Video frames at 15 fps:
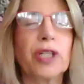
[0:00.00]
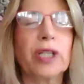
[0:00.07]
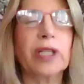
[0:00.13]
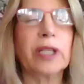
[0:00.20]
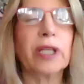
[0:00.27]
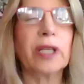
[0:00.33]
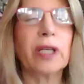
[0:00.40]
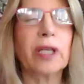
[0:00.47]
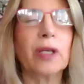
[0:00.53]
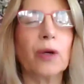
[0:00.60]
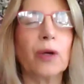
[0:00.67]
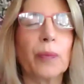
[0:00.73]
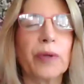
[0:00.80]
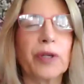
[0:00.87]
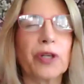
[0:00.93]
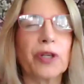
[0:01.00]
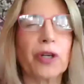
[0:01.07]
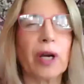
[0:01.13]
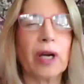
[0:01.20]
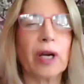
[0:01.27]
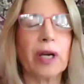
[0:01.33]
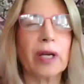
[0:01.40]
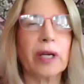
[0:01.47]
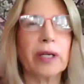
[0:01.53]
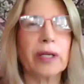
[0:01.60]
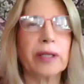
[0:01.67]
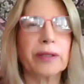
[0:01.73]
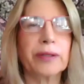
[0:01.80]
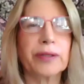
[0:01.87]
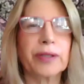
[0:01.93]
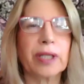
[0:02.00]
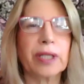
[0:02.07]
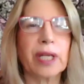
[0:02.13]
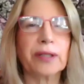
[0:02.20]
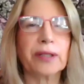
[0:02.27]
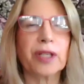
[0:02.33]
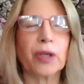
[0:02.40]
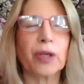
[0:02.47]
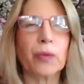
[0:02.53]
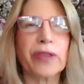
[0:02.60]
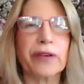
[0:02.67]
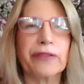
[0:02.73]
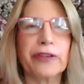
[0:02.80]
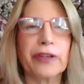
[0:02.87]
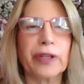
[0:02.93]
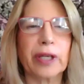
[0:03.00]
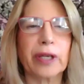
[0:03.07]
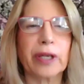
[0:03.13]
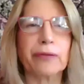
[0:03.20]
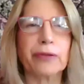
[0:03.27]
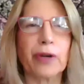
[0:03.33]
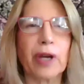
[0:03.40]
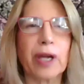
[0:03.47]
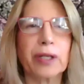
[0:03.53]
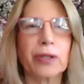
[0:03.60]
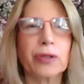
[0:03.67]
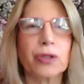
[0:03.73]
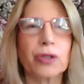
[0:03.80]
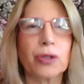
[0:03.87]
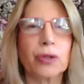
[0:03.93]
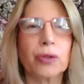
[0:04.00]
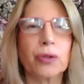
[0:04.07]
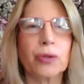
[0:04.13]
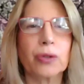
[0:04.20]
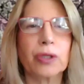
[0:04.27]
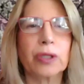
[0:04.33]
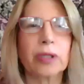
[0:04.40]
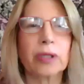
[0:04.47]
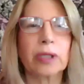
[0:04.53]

Gently open our eyes, connecting with a feeling of gratitude